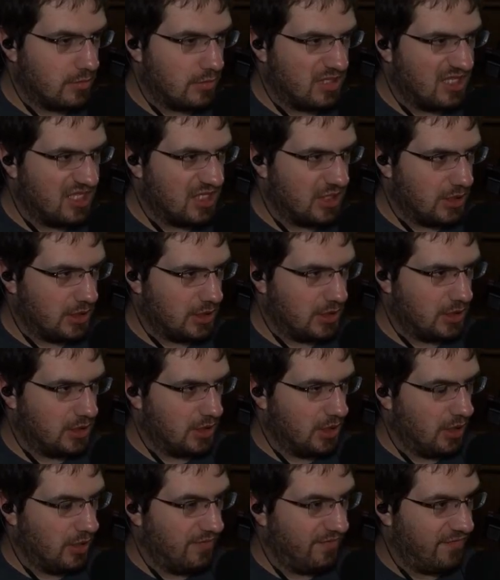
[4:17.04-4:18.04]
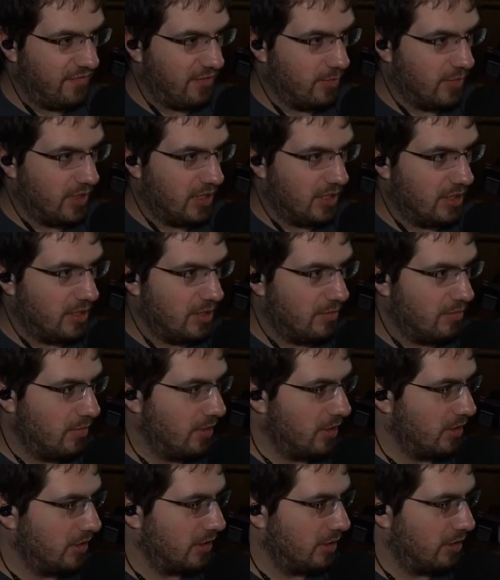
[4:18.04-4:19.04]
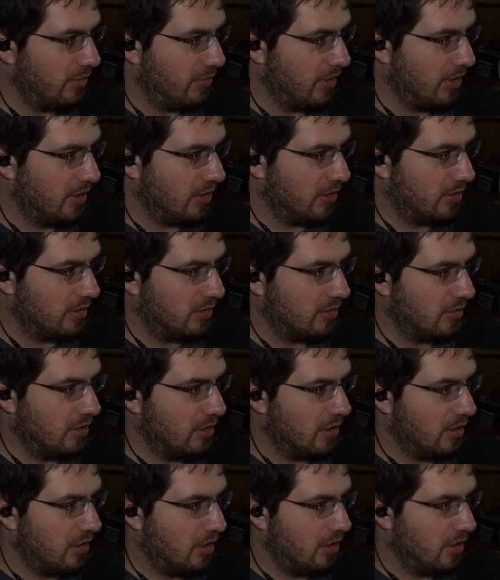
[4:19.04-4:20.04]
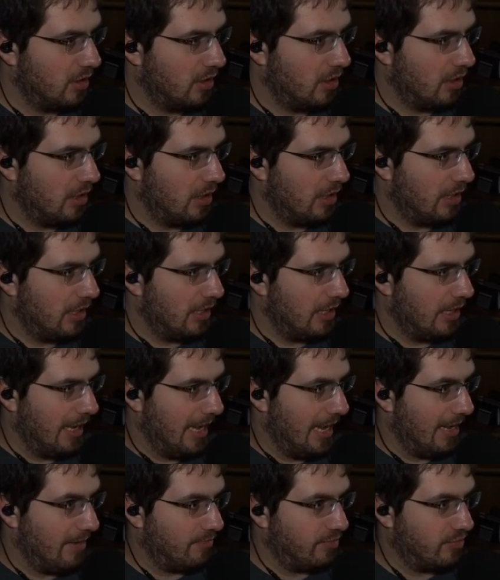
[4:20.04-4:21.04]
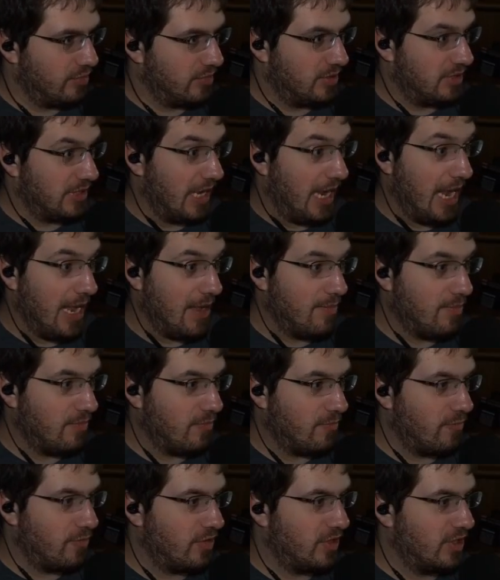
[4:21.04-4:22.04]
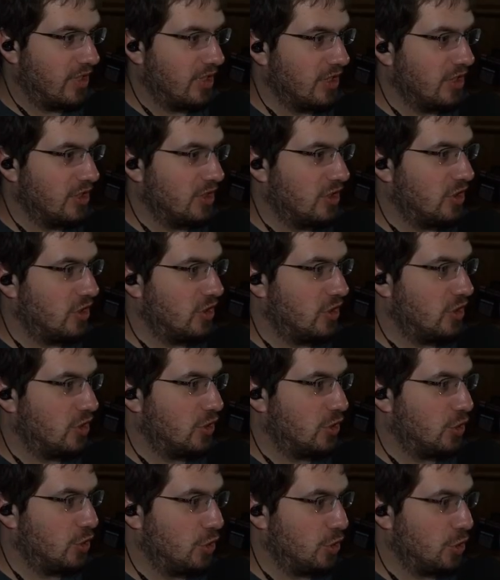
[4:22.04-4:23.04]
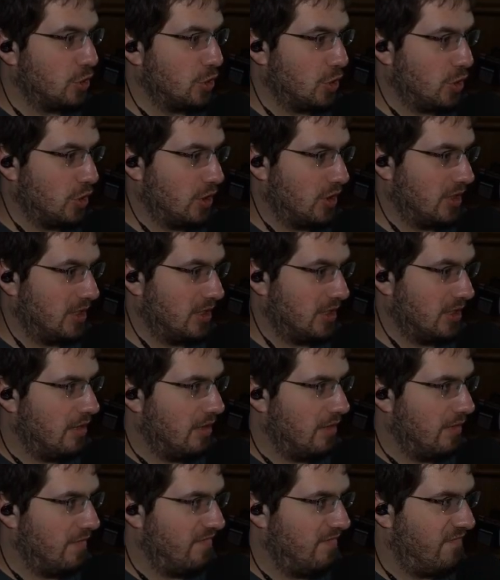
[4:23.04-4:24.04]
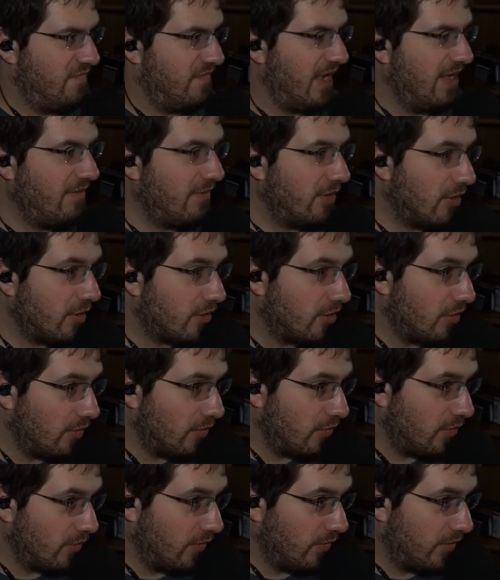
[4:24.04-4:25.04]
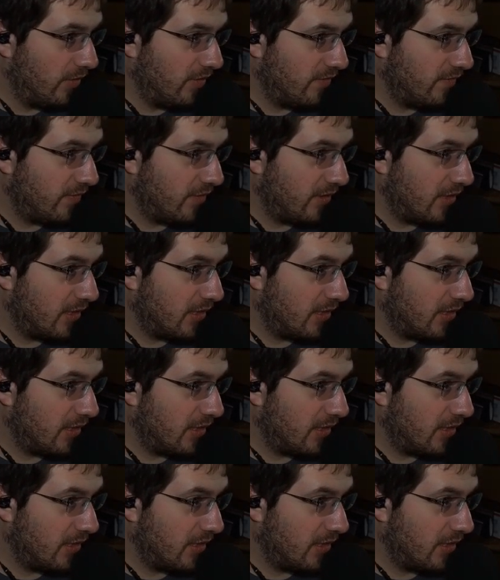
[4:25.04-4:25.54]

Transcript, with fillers: He's a serf for me. Military manager. I'm I'm concerned. 500 gold coins for